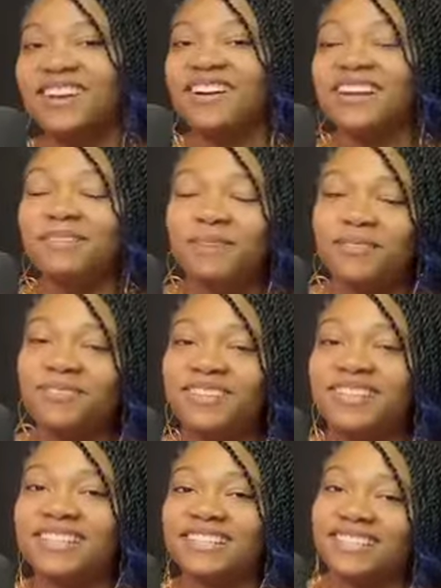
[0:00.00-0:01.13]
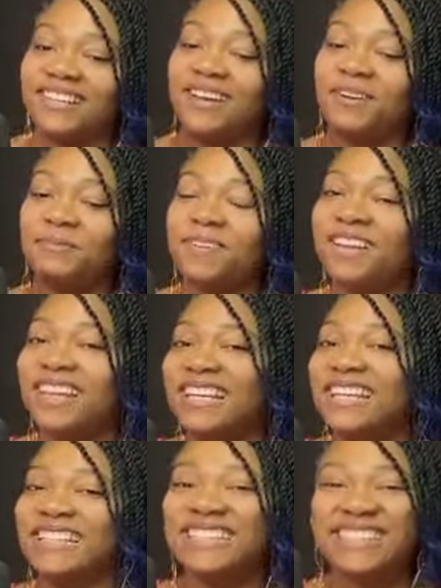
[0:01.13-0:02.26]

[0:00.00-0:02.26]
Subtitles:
called "In My Feelings." Hope y'all like it.